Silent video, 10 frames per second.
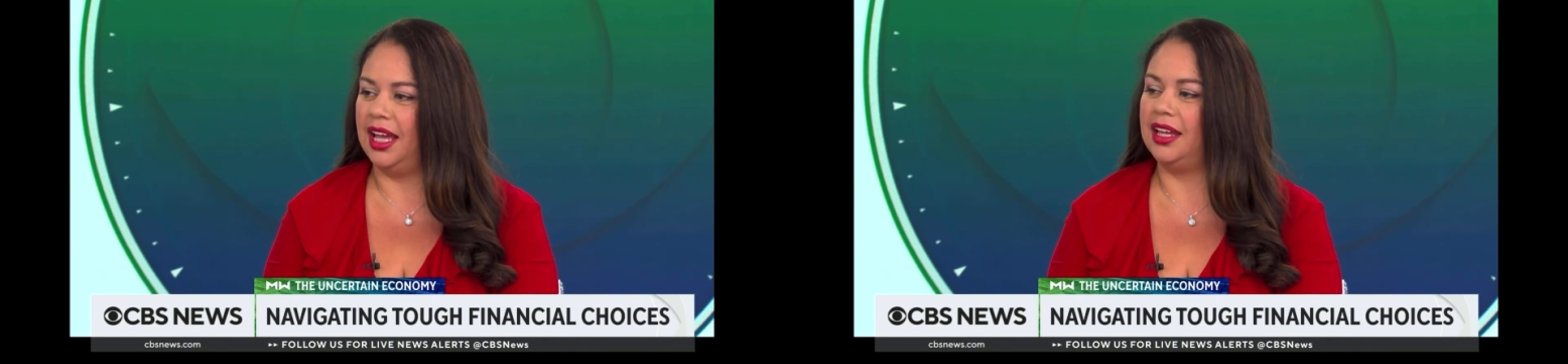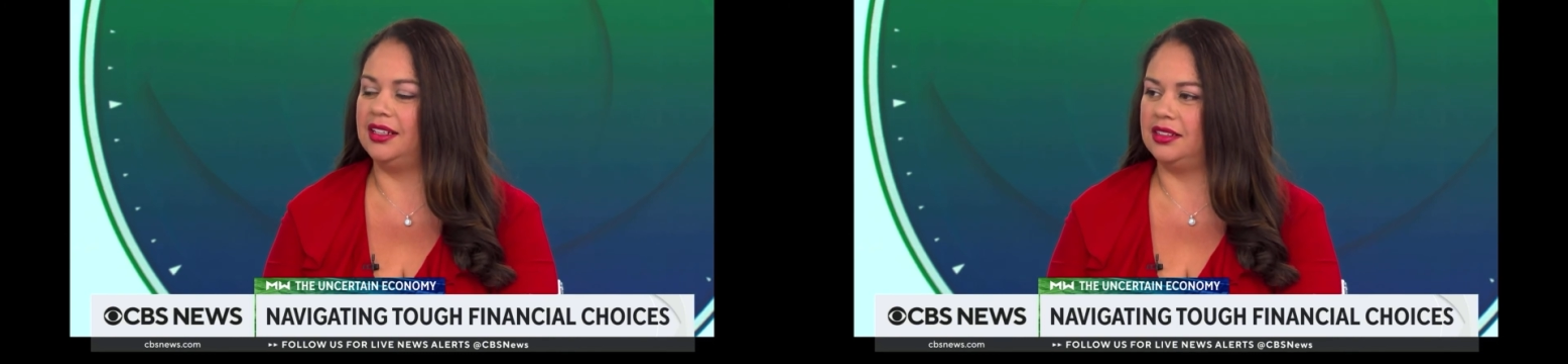
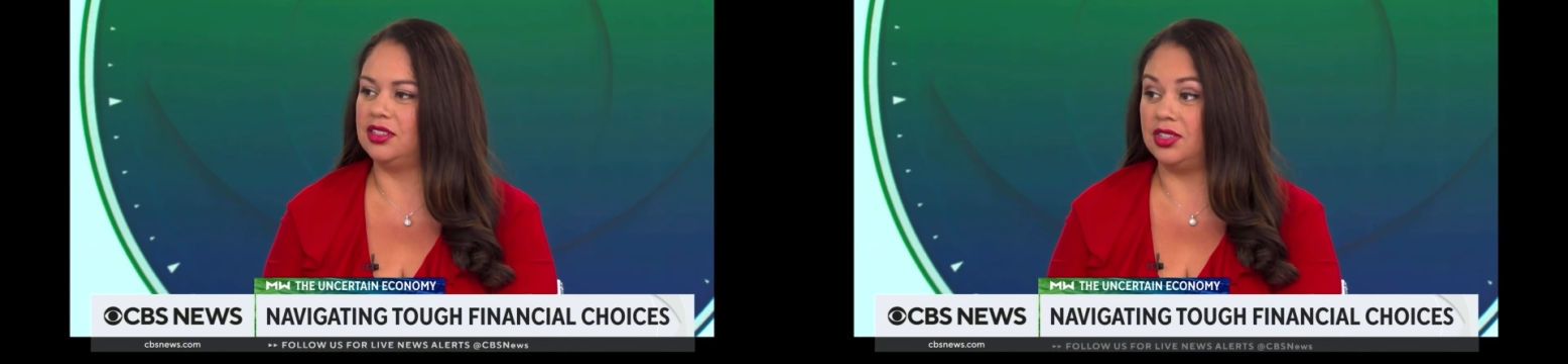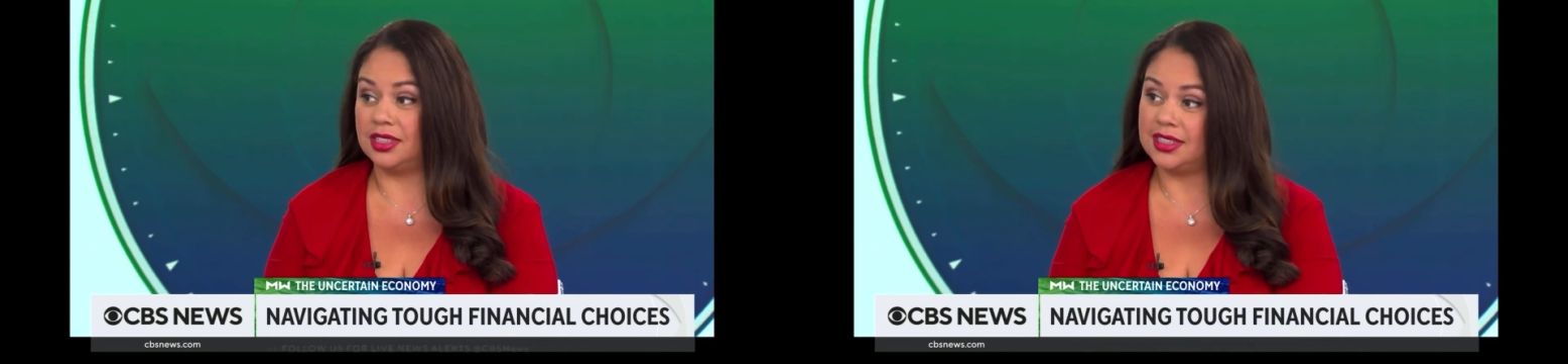and
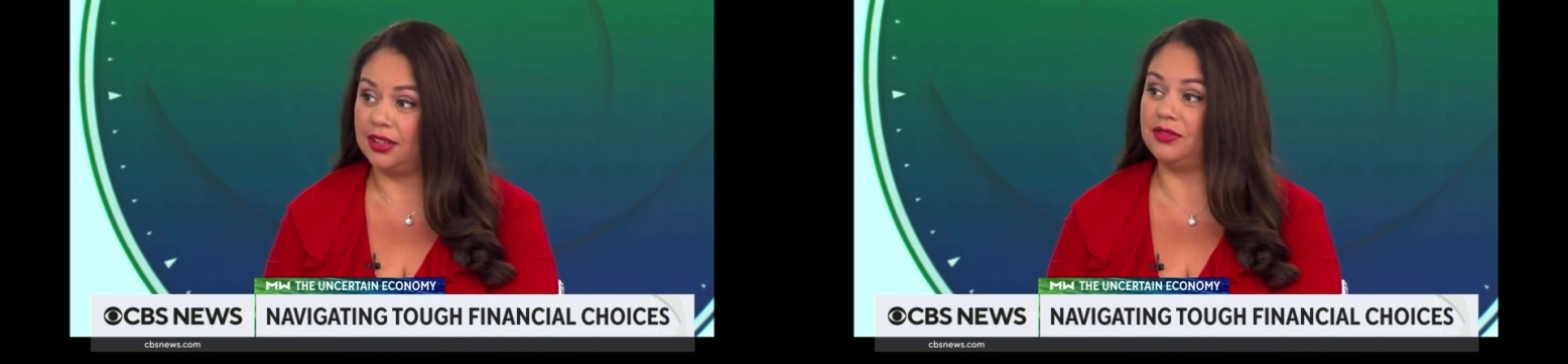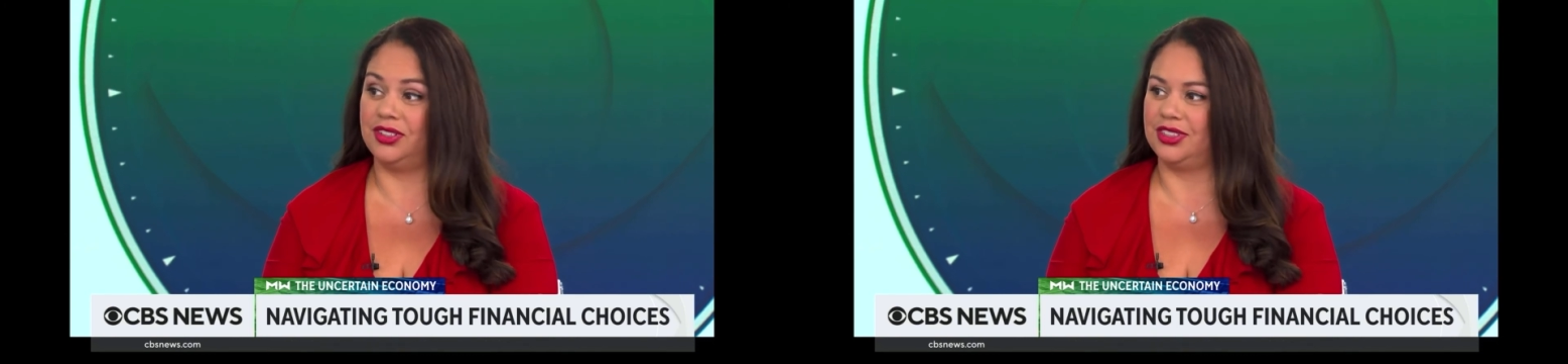she
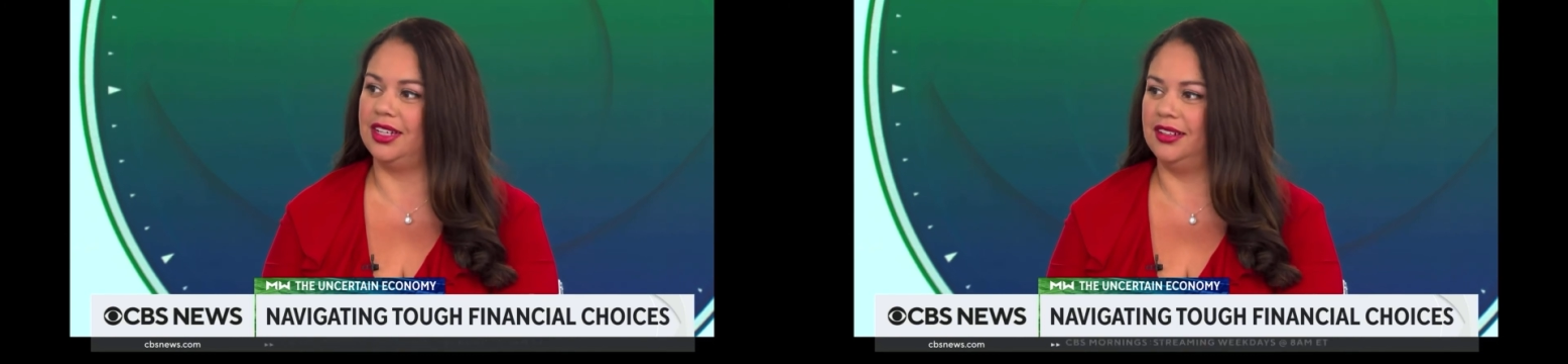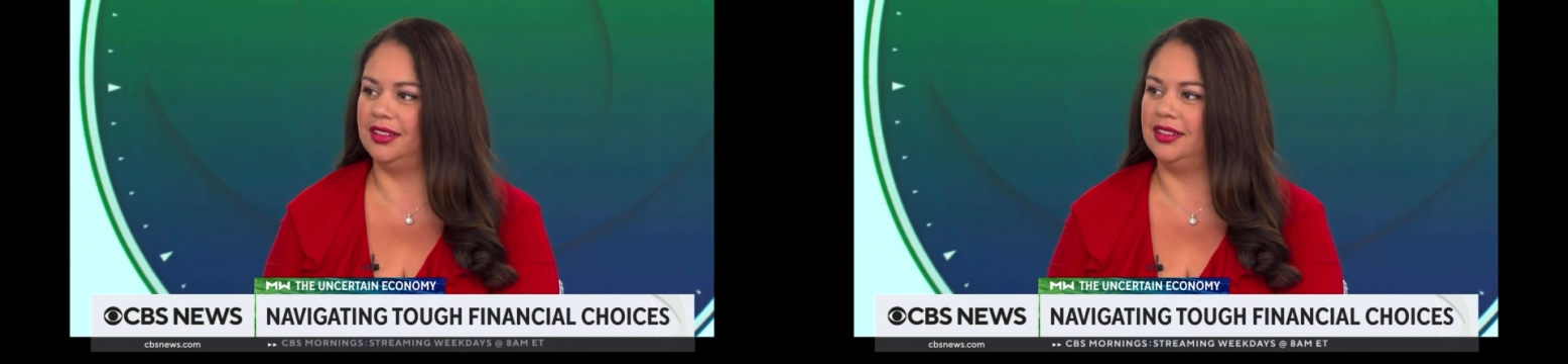savors
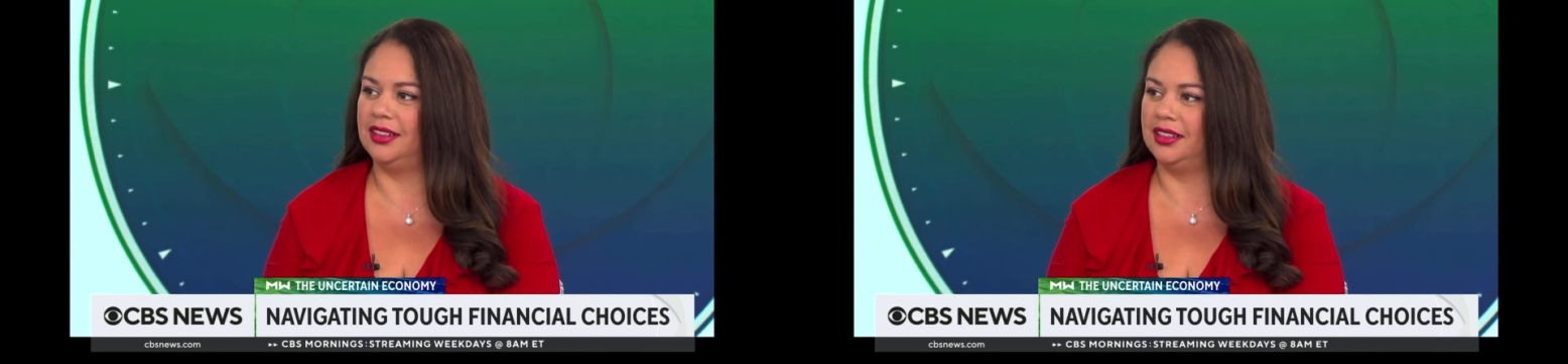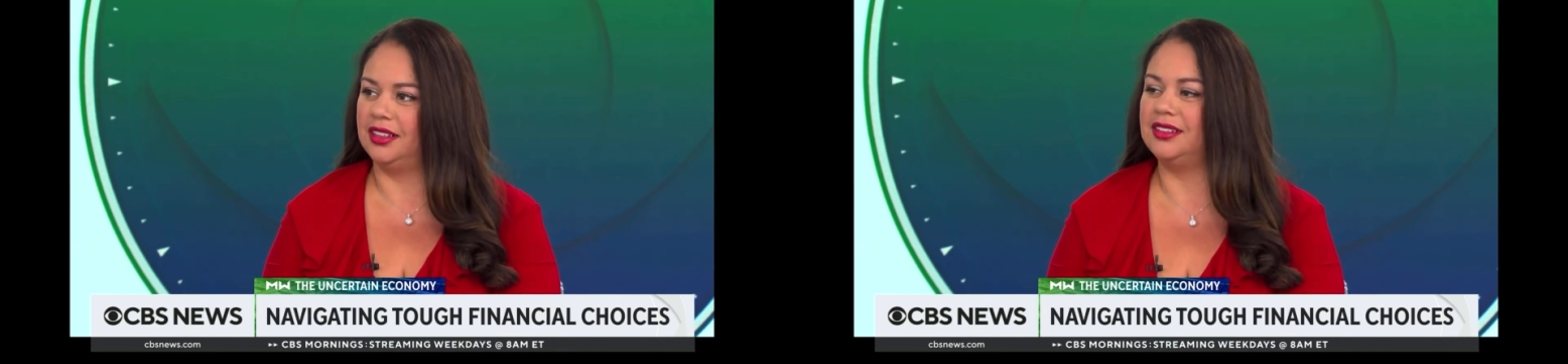it. Mm.
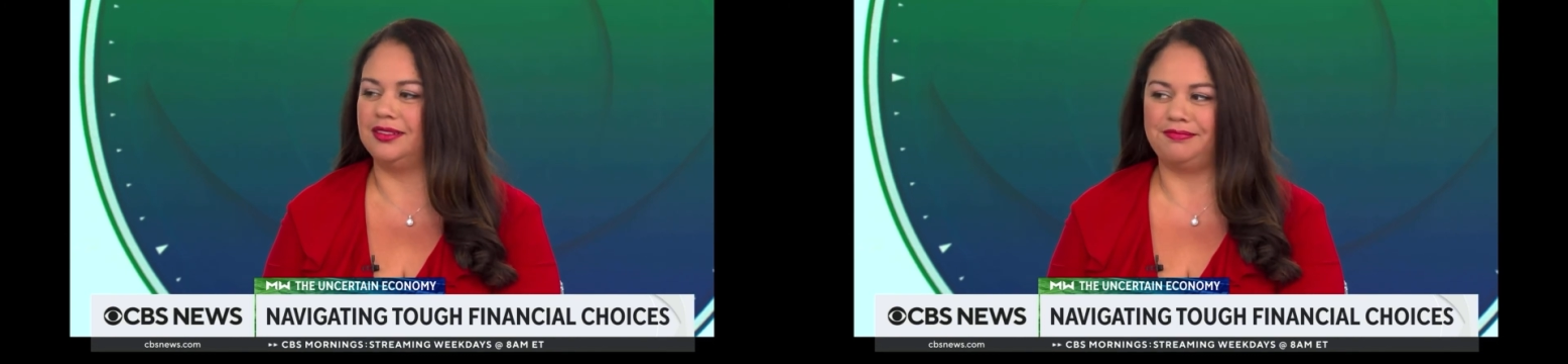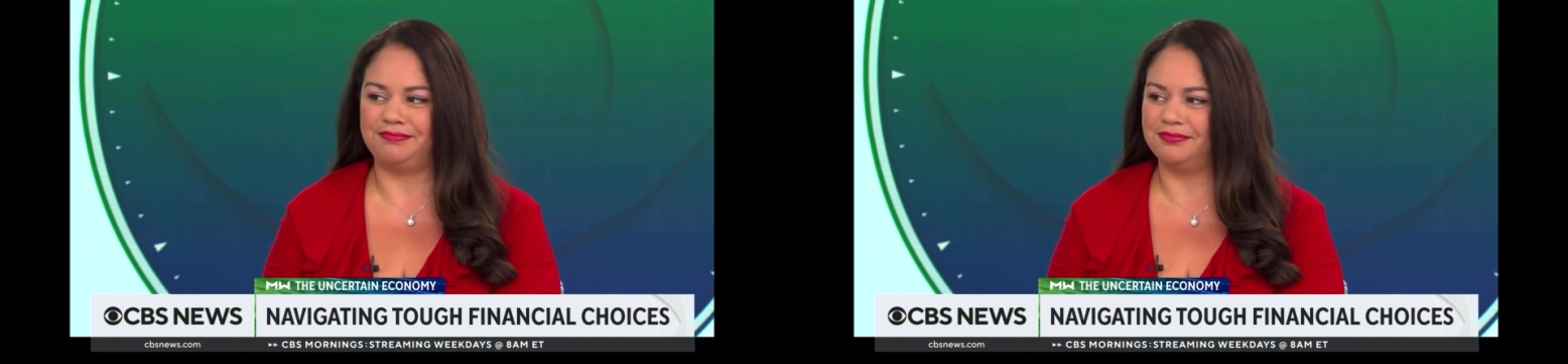
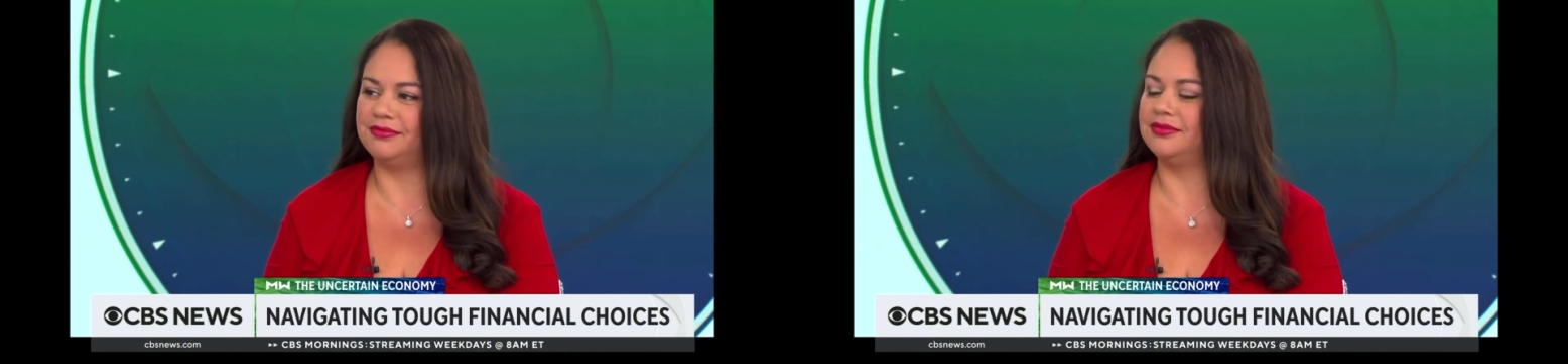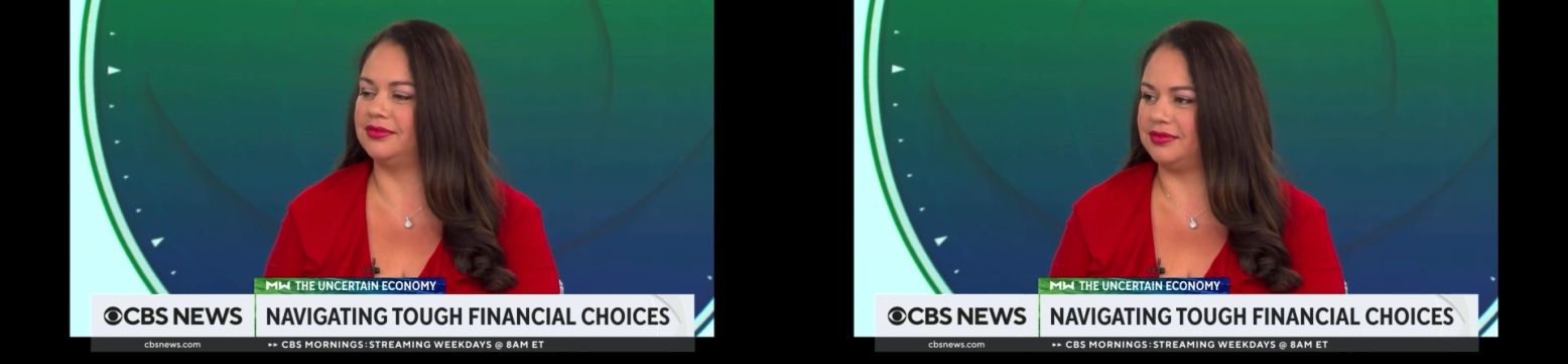Yeah,
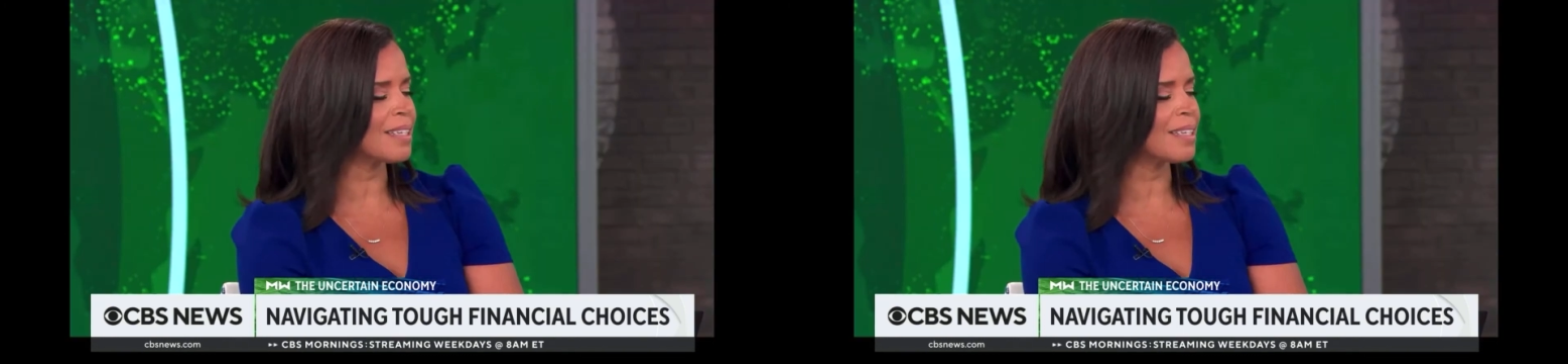that makes a